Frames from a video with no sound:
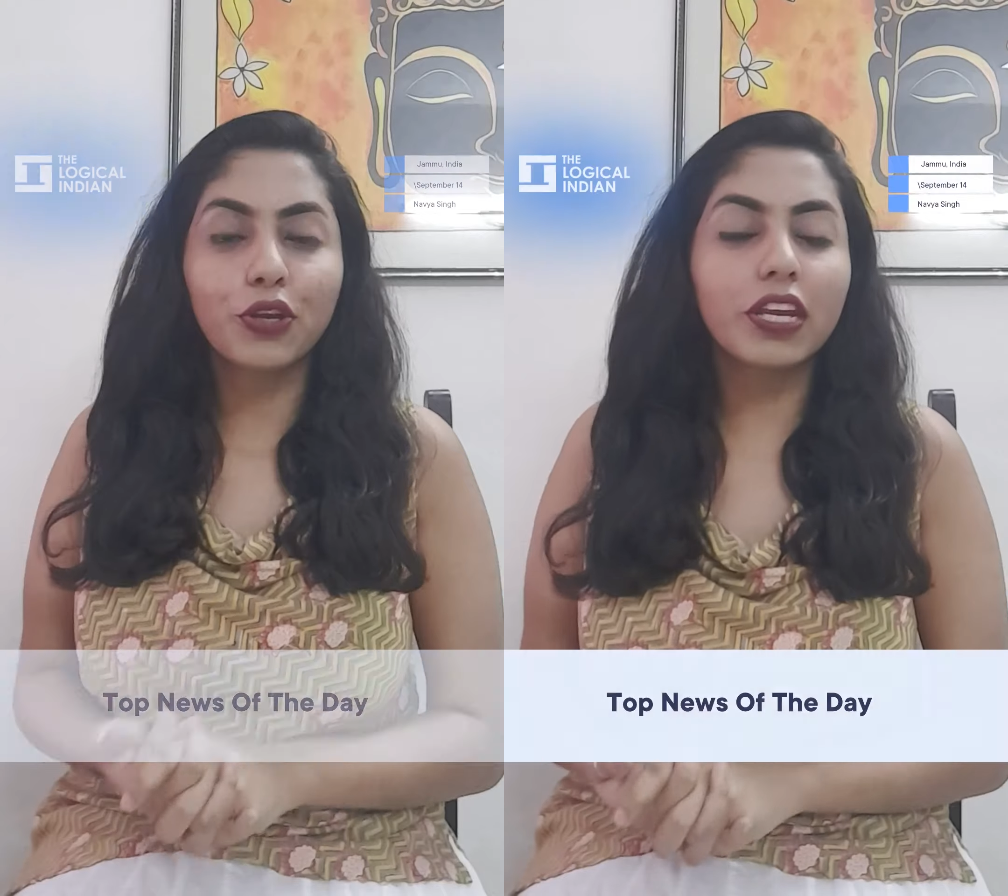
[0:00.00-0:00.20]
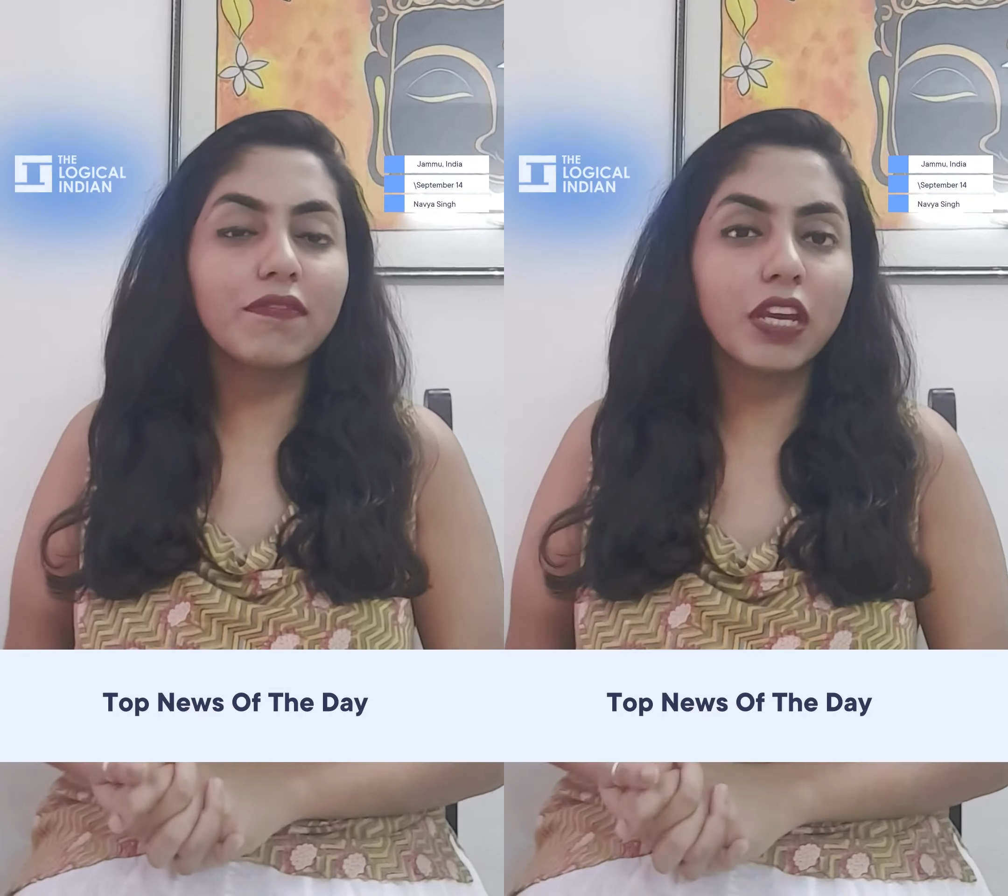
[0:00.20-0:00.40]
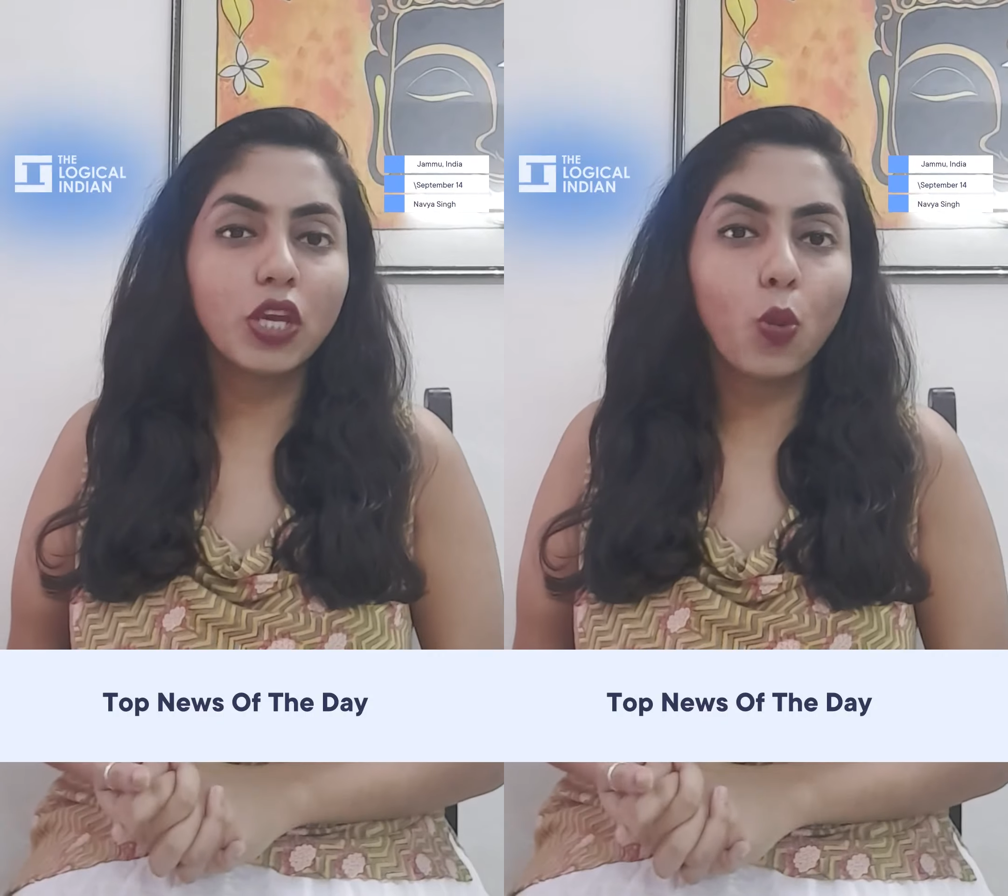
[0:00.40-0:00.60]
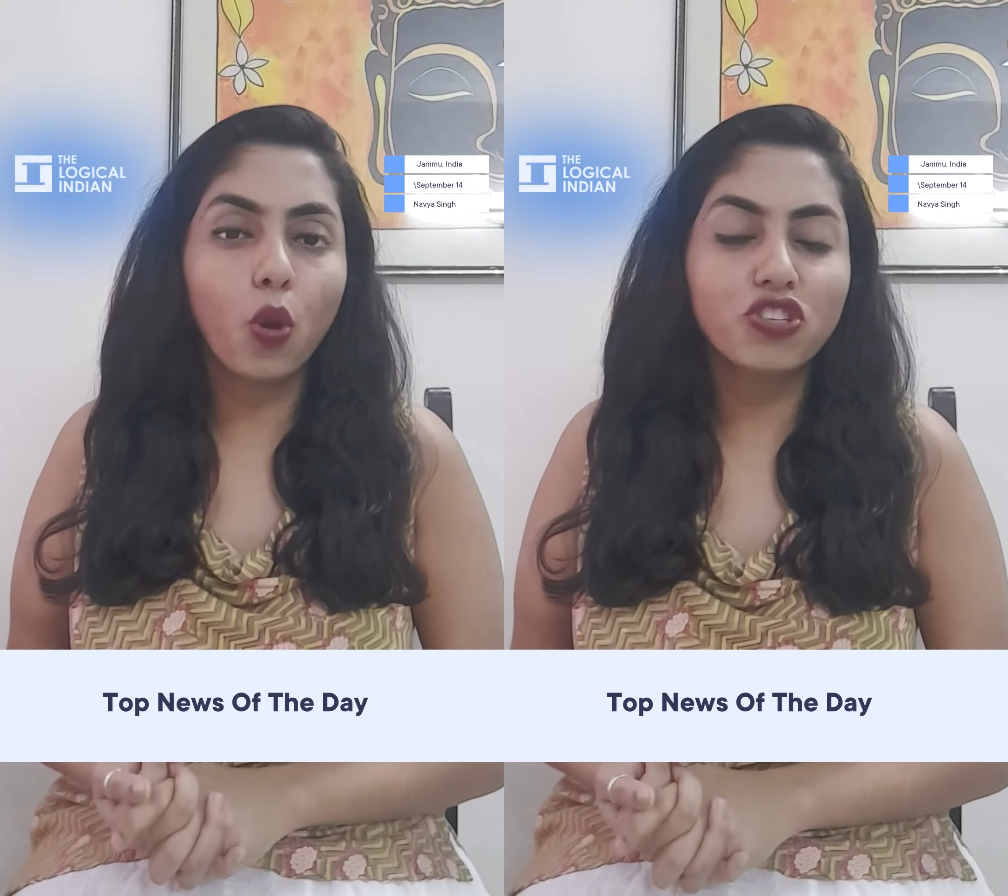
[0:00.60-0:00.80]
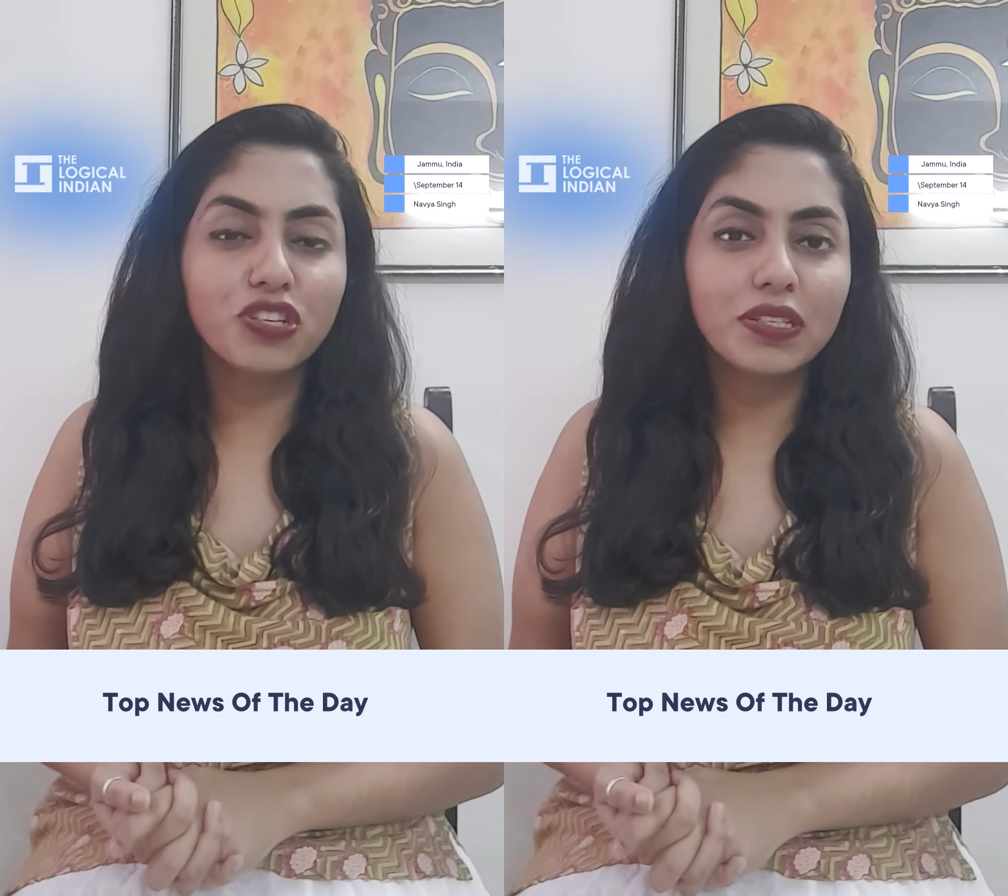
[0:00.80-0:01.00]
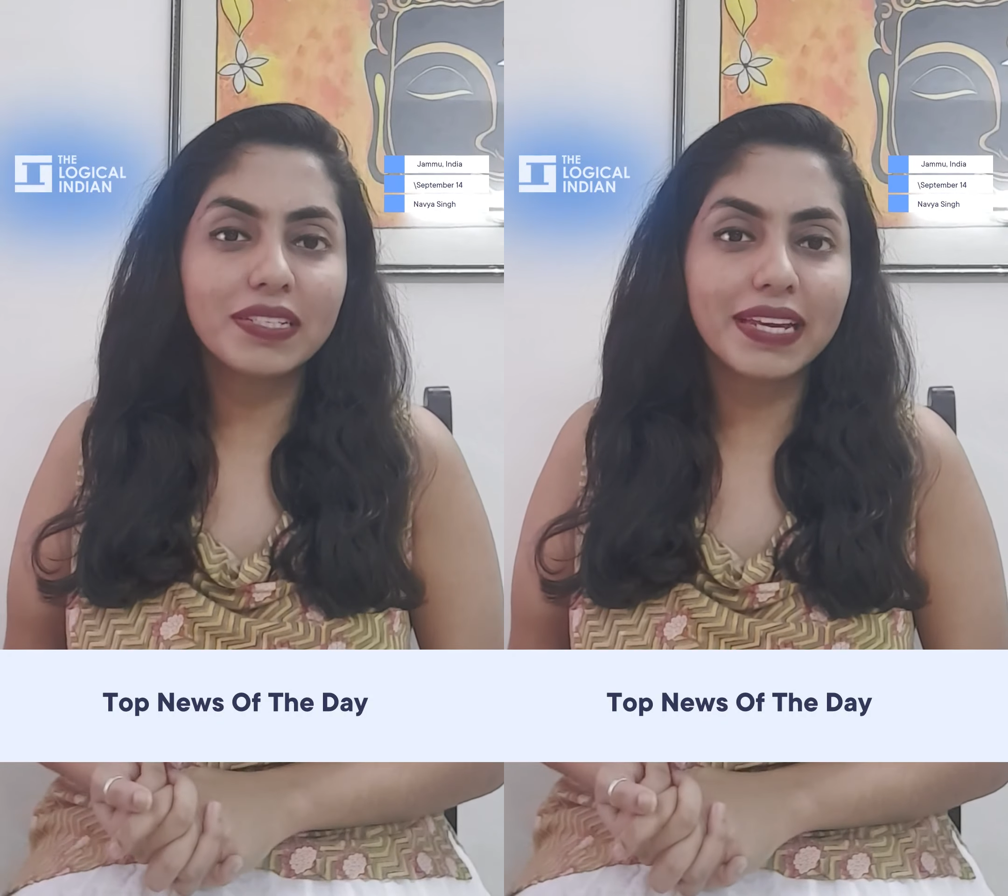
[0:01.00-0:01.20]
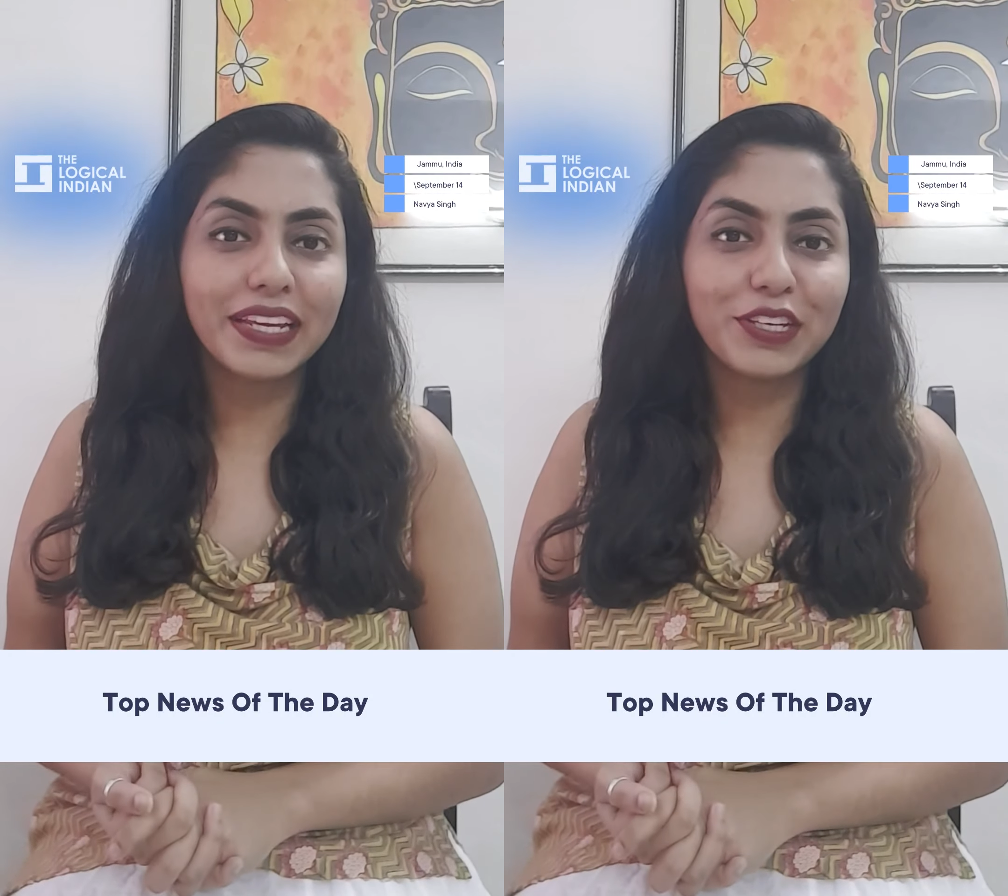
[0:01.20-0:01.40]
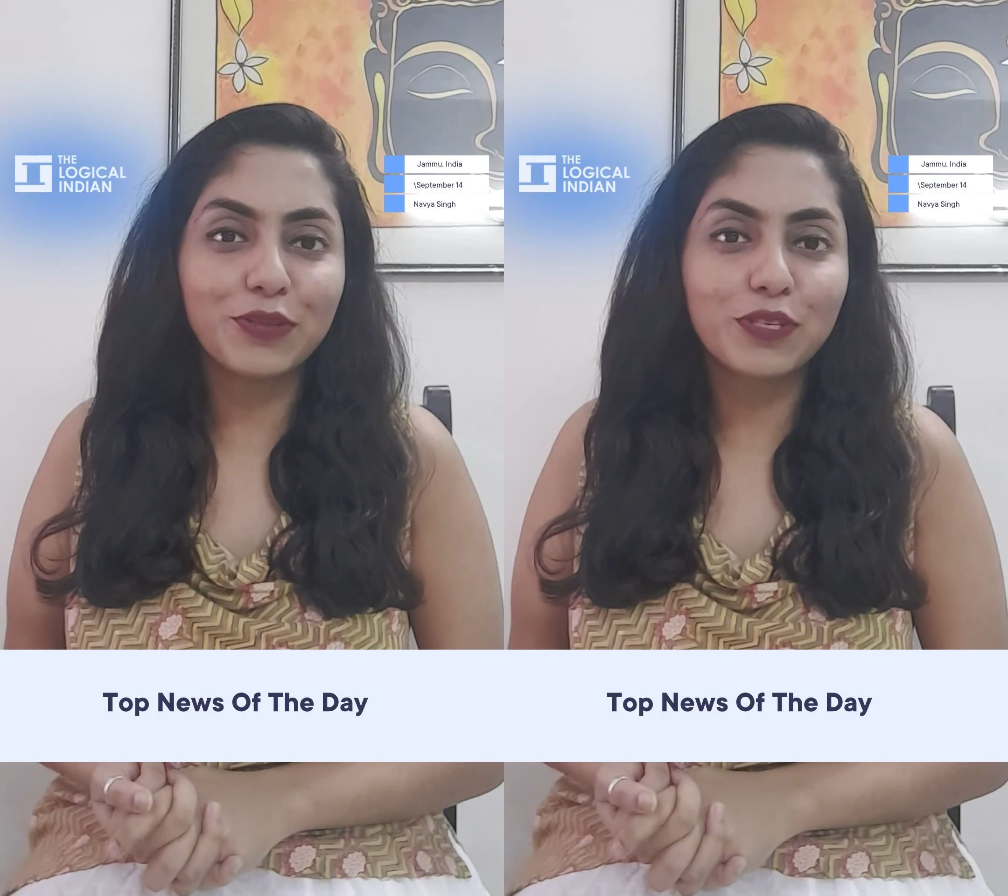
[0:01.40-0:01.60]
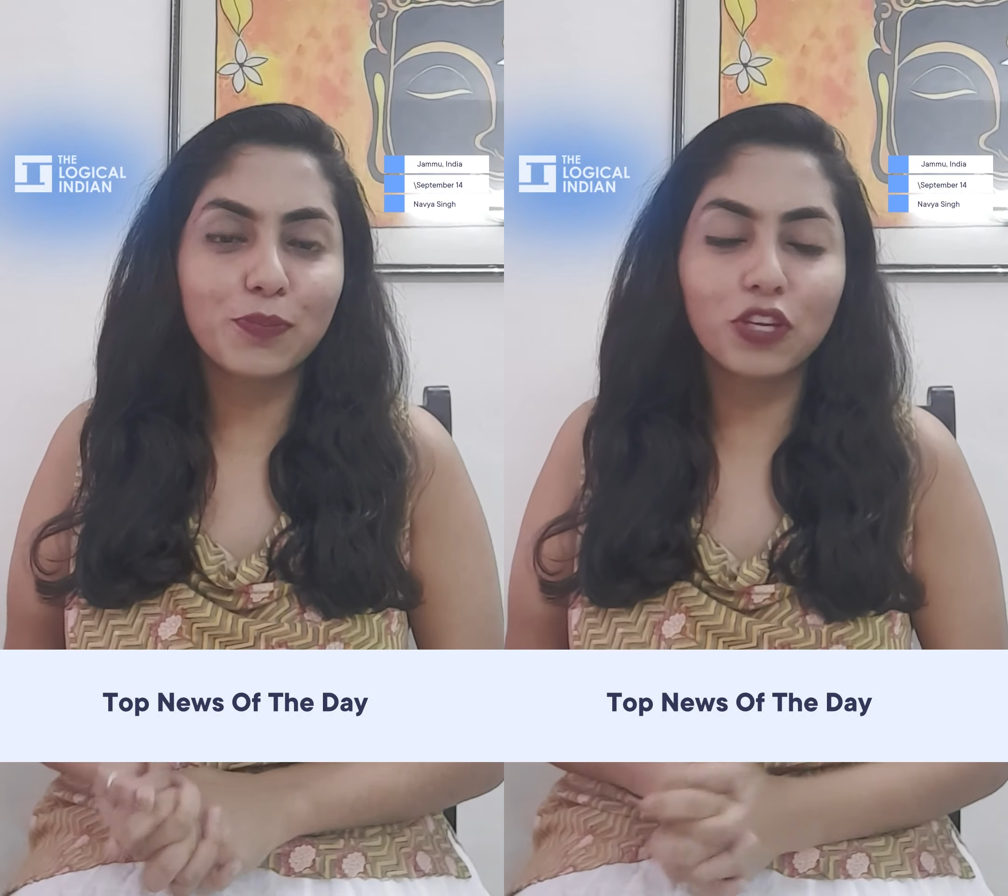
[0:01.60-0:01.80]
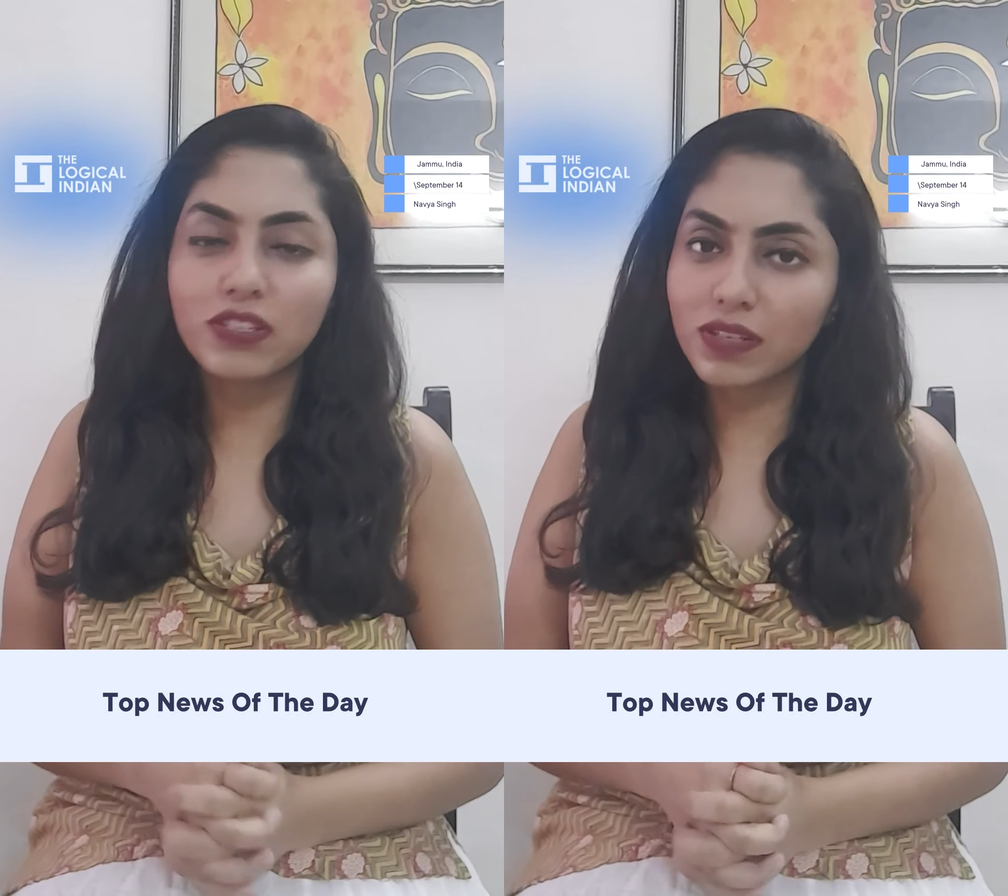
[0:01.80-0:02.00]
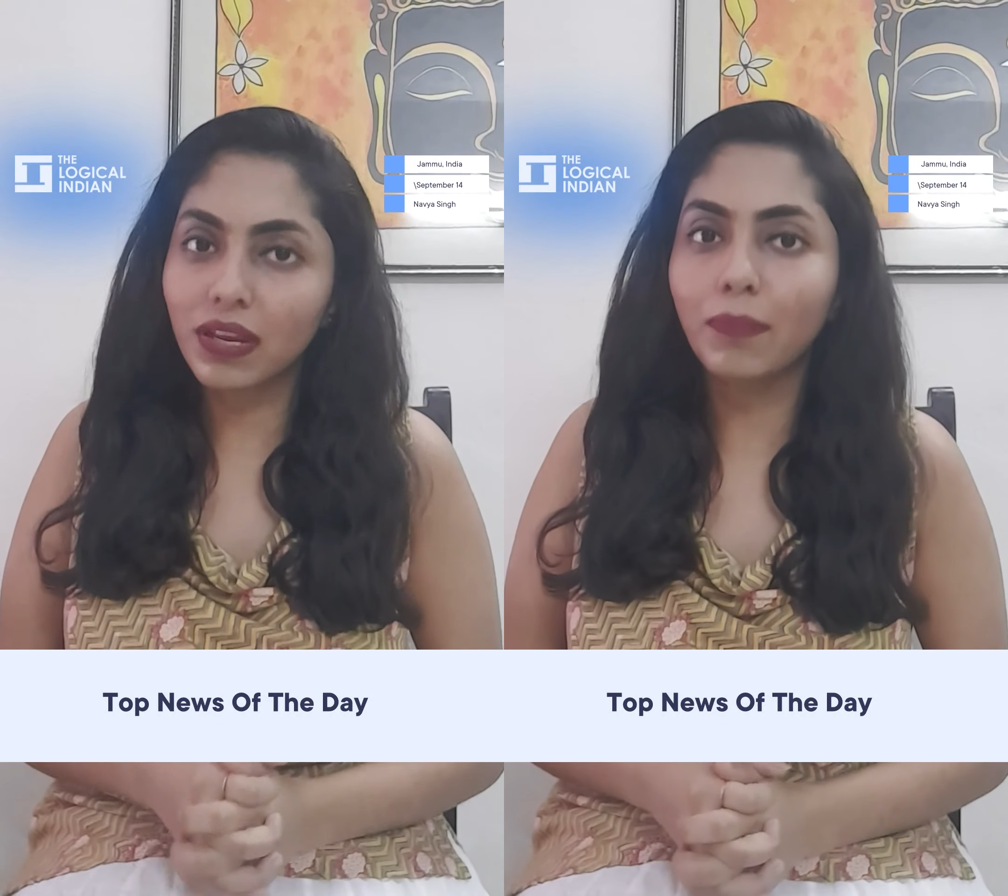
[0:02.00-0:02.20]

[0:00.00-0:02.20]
Good evening, you're watching the Daily News Bulletin.